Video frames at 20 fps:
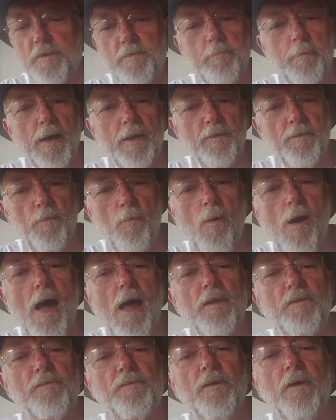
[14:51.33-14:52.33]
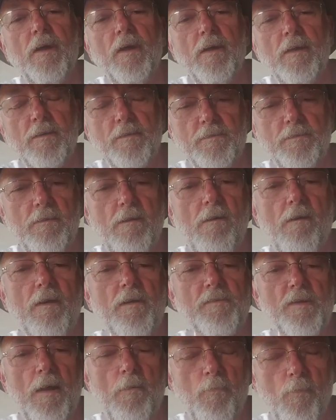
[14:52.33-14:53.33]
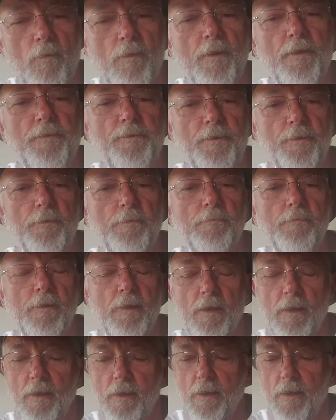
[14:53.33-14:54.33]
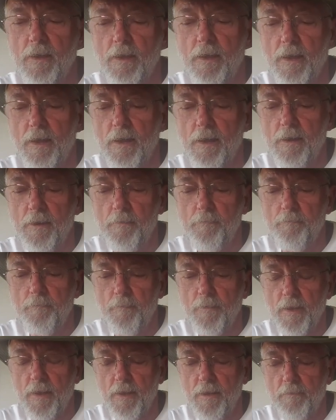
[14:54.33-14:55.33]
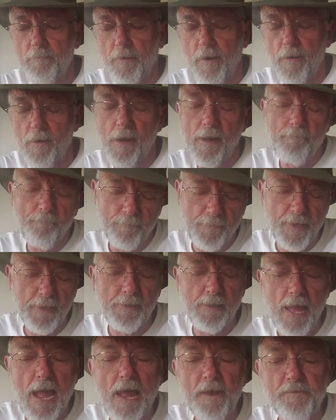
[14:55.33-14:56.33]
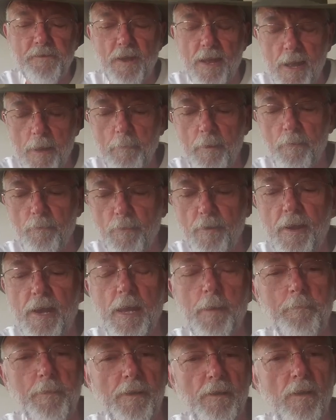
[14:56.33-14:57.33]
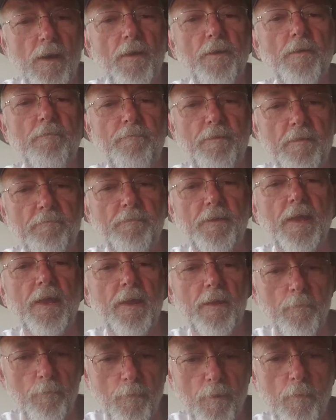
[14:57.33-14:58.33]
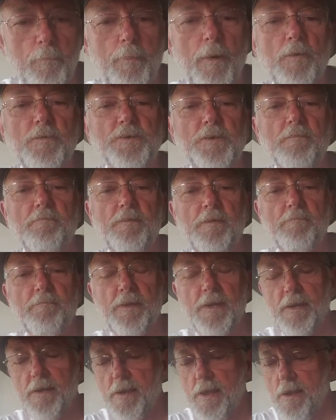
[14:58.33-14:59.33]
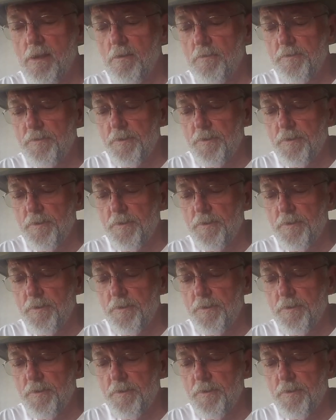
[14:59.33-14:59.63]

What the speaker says: It's about twice as long as I wanted to. or I did last time. I want to keep it under 15, and we're approaching 15 now.